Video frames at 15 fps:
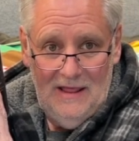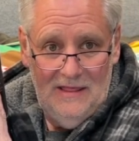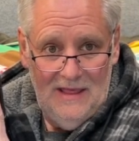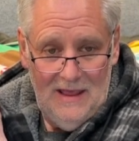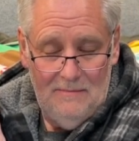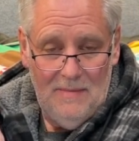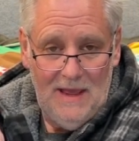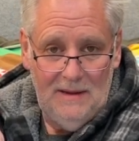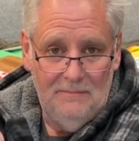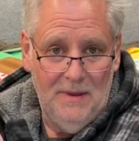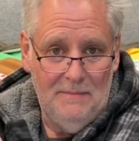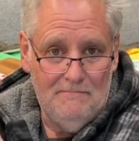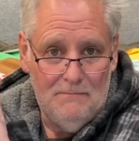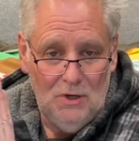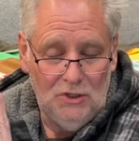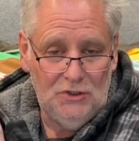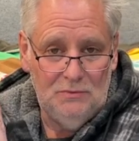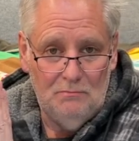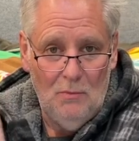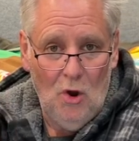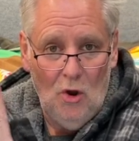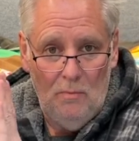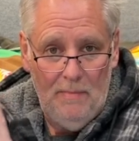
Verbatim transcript: they might be much more